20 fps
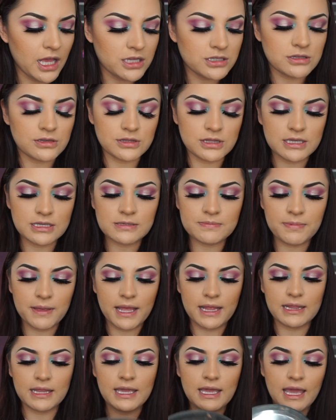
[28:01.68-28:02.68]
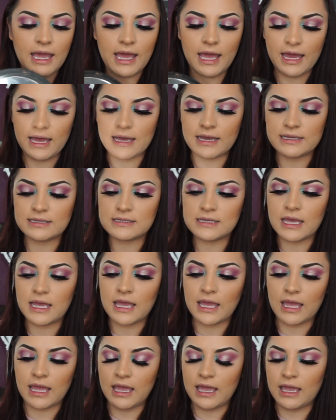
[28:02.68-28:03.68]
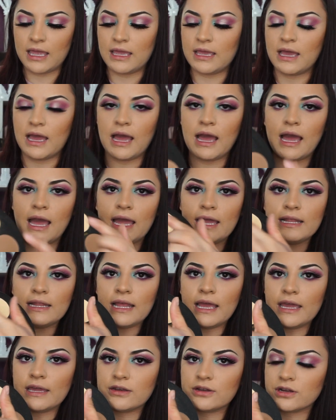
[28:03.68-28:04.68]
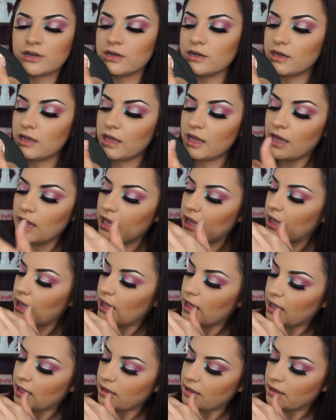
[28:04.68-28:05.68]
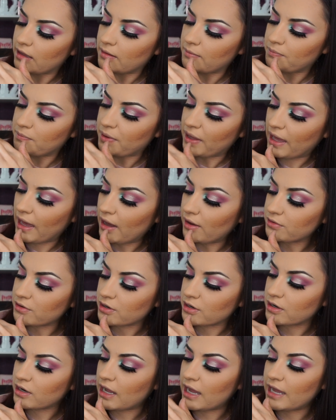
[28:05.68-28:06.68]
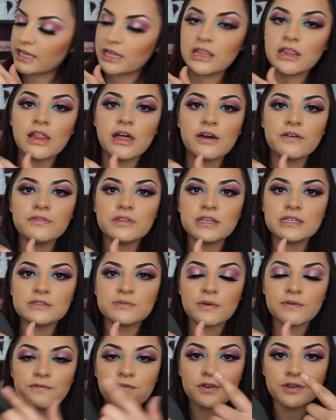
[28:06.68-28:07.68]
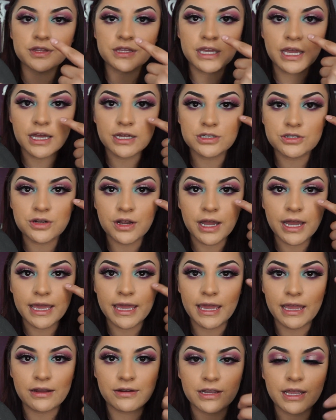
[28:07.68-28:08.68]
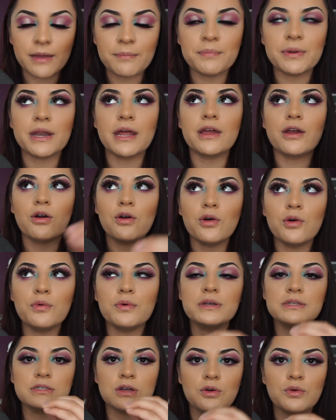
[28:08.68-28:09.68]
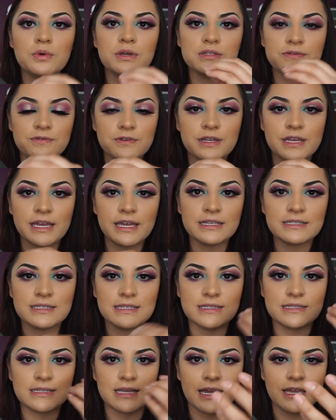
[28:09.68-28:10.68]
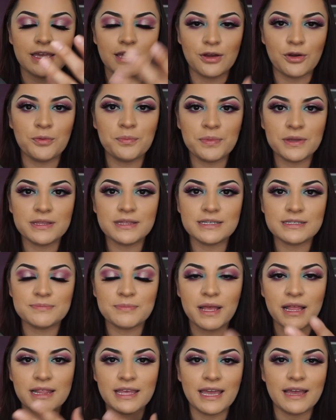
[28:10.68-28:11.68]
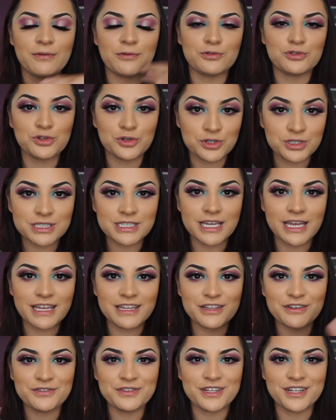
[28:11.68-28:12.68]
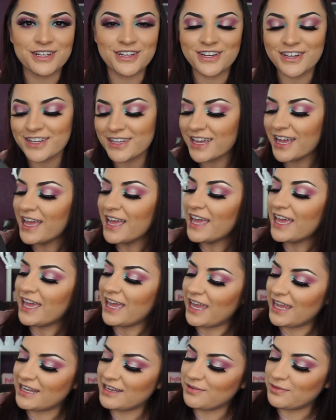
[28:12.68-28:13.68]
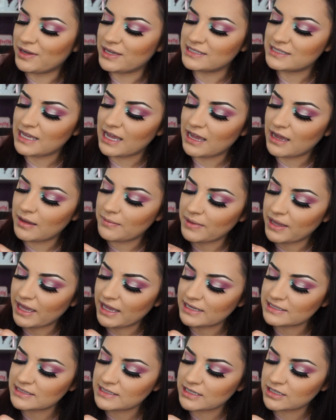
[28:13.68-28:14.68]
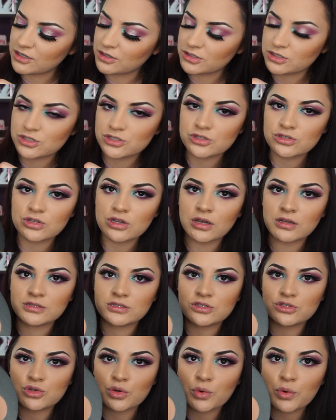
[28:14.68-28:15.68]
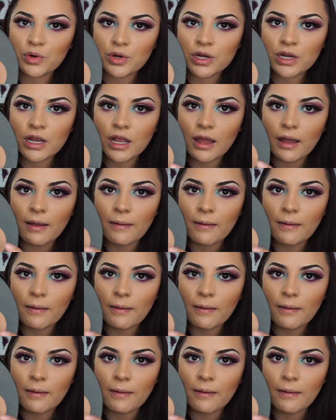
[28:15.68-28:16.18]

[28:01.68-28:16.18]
So this palette has a highlighter, a powder. I love this one for the under eye area, but I always forget since I opened this palette towards the end of the look. Anyways, it has the contour